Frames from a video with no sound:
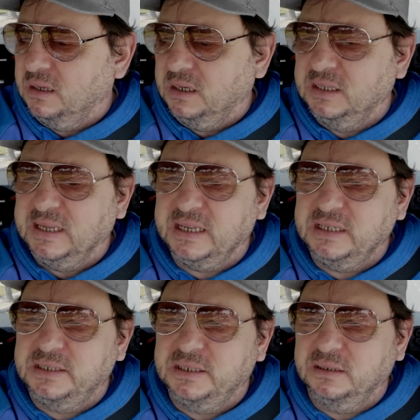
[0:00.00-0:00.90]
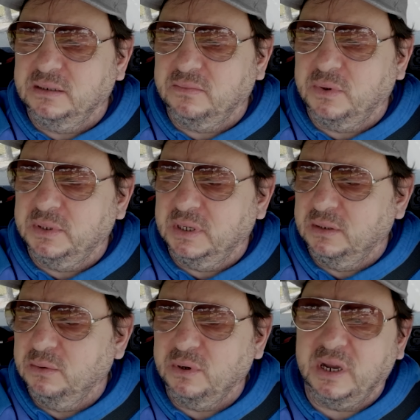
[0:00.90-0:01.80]
In editing, what I
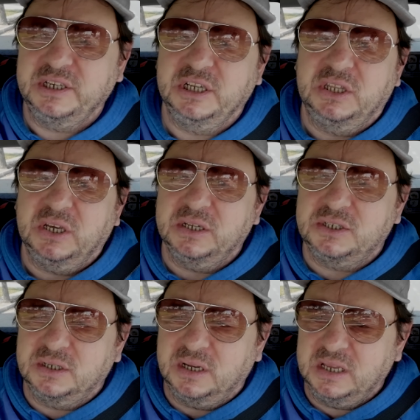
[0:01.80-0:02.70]
do, I detach